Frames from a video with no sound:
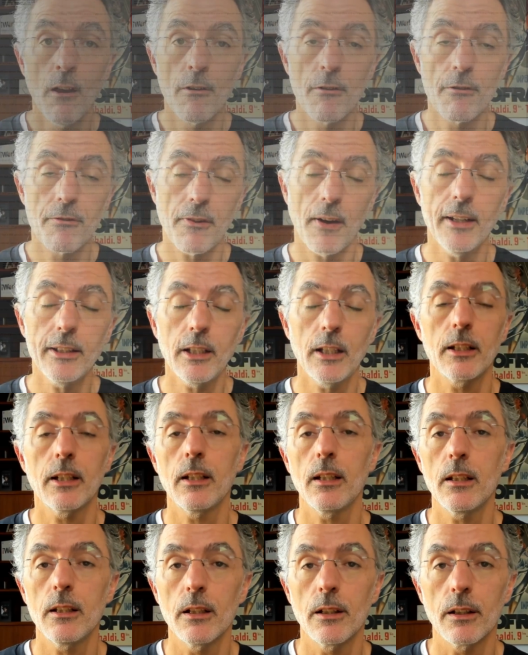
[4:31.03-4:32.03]

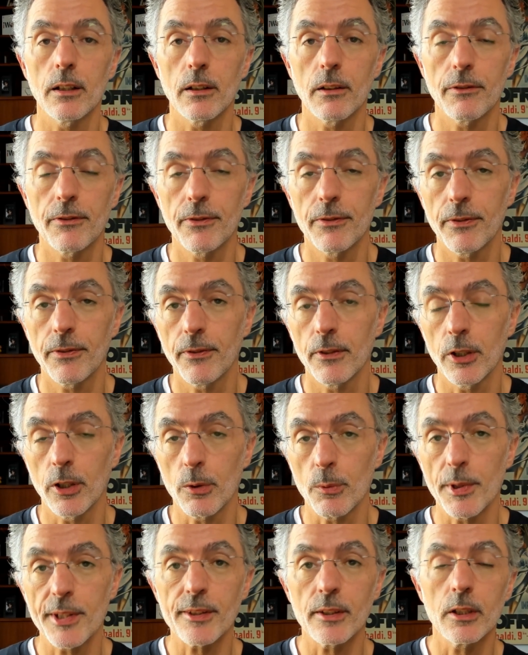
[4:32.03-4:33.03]
Finally, the, the
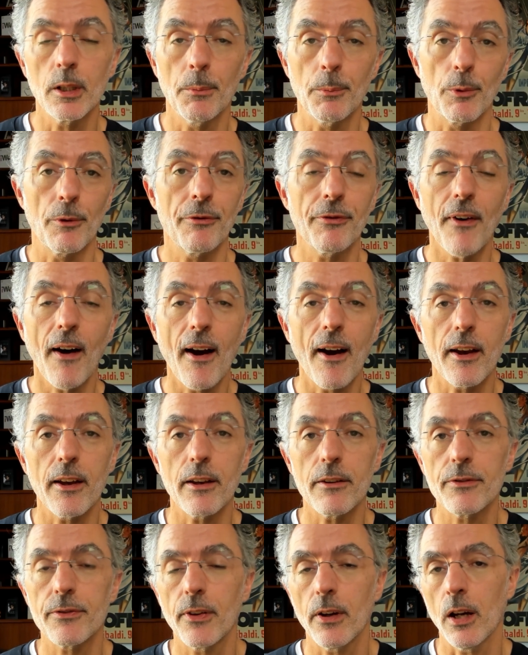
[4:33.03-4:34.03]
reason number
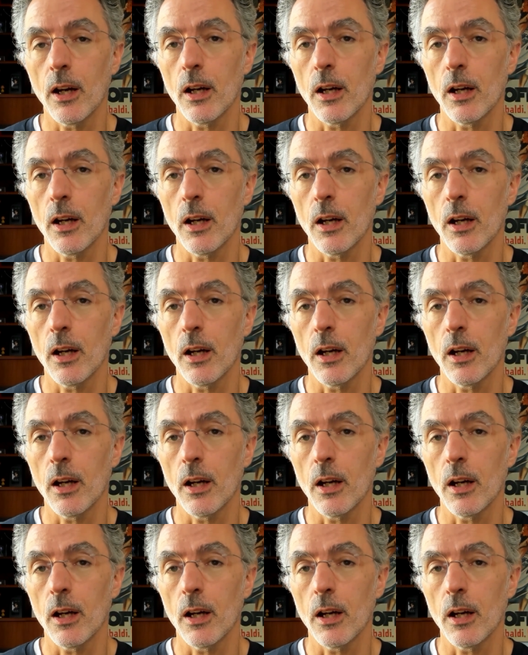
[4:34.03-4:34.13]
five